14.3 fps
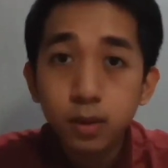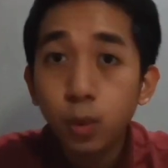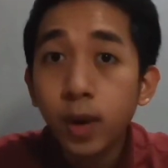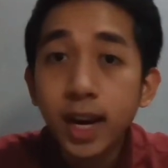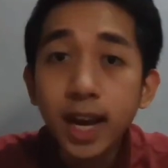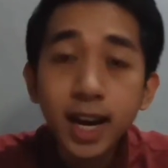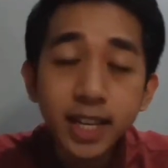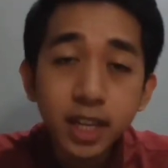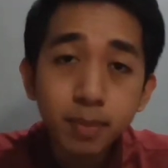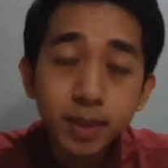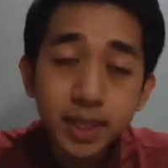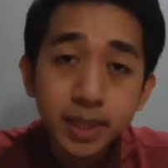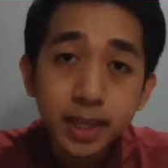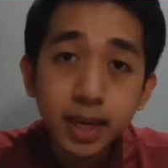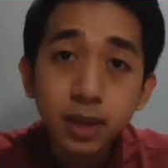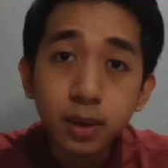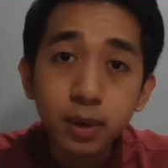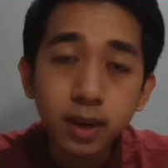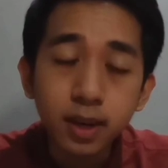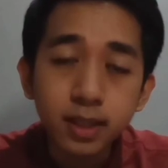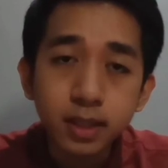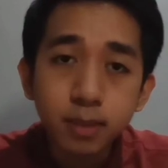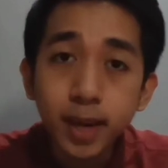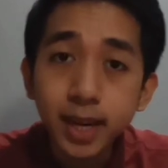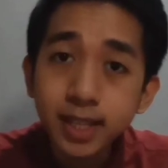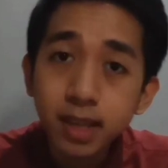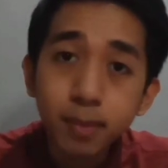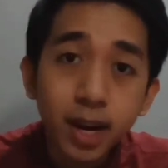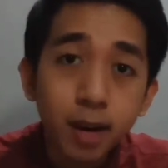wala ka nang matitirang oras para
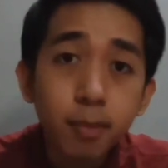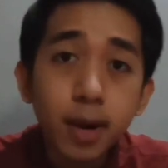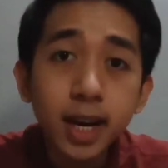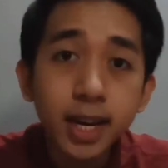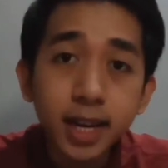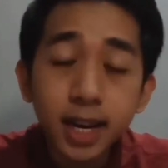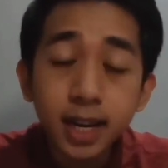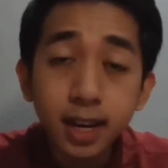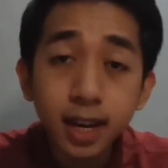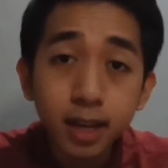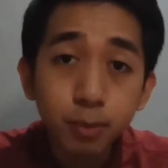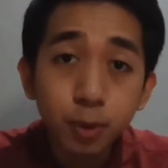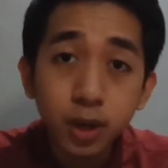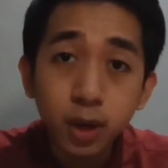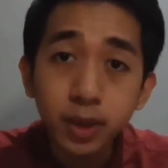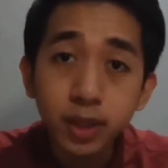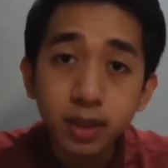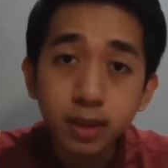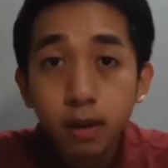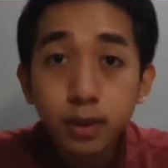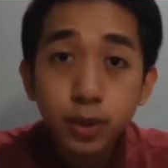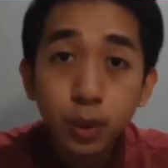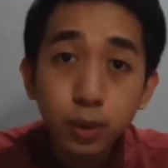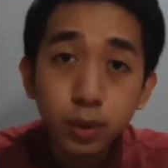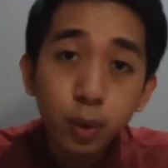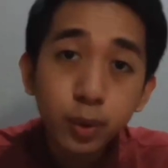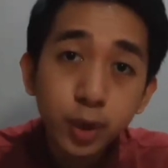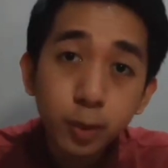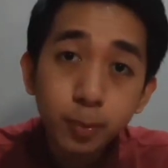sa mga bagay na kailangan mong gawin. So
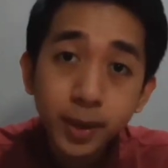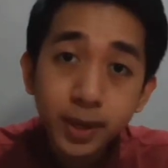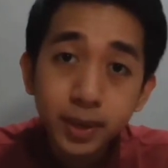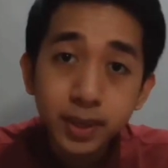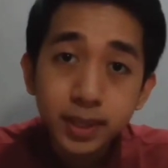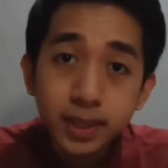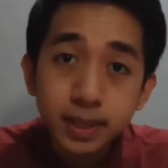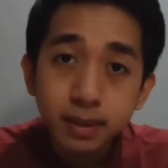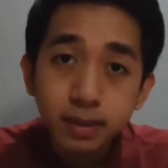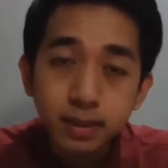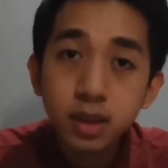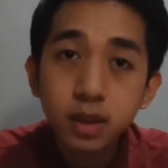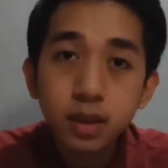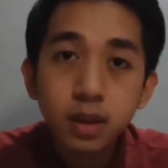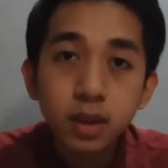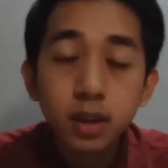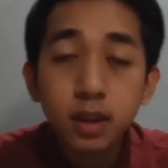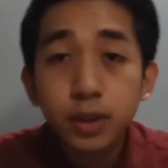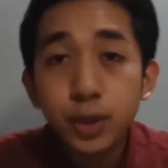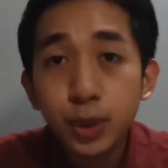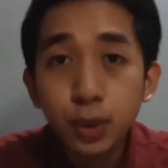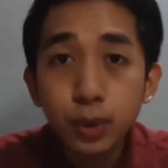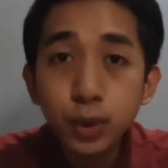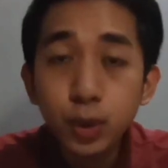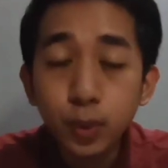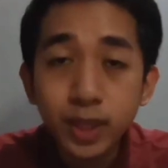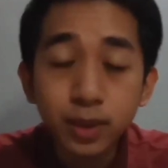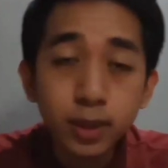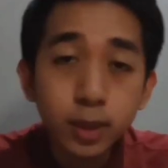know your priorities. Choose
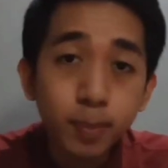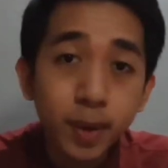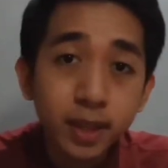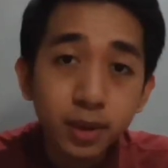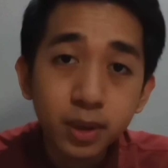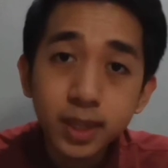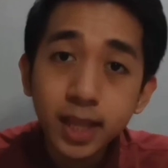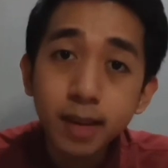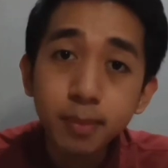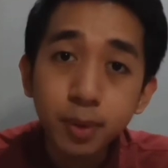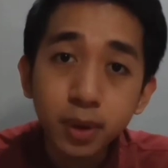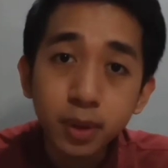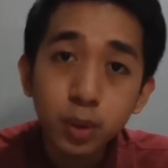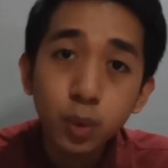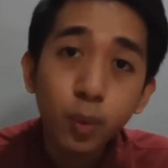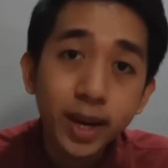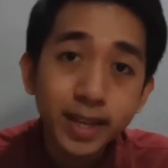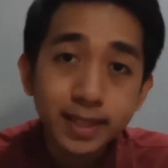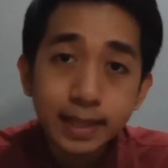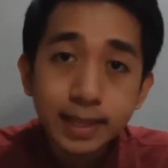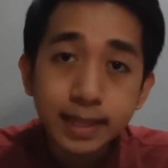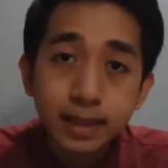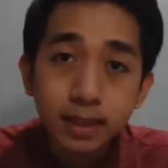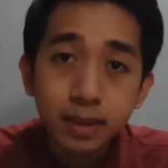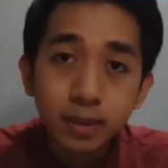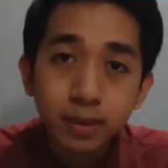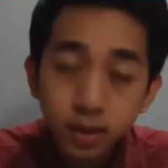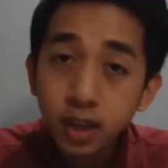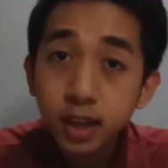what you spend your time on wisely.
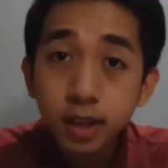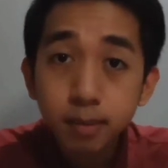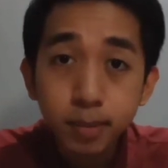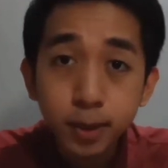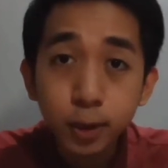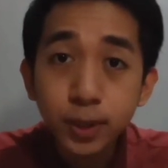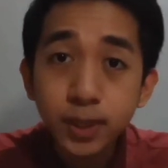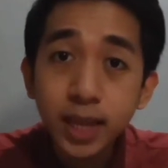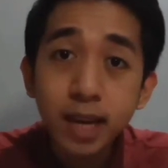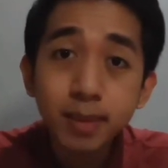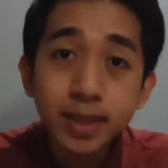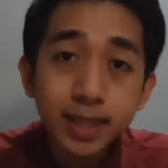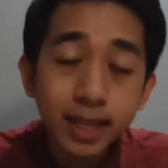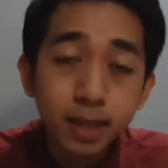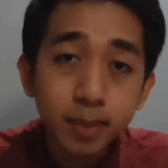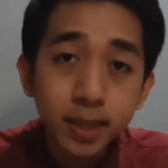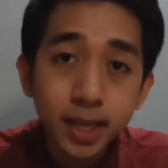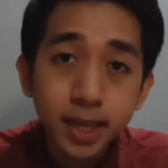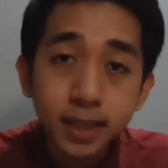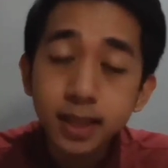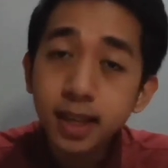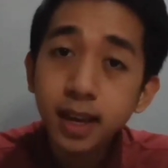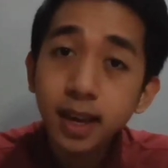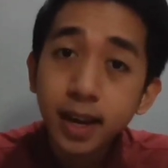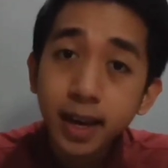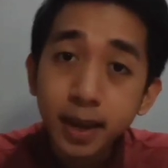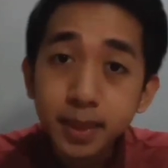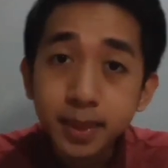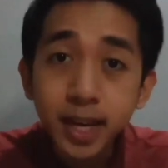Because time is limited
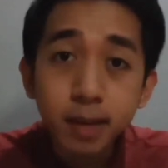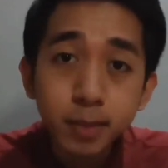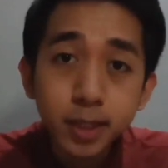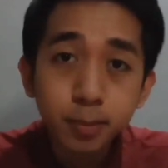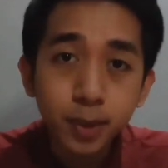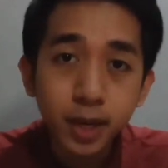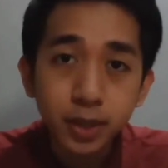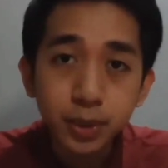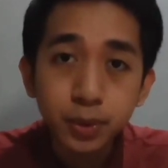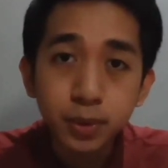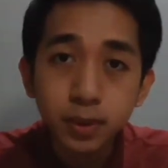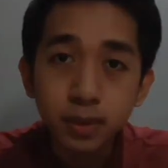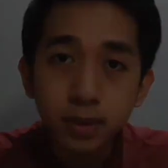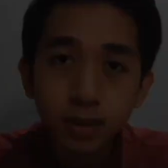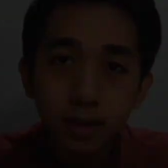and time is precious.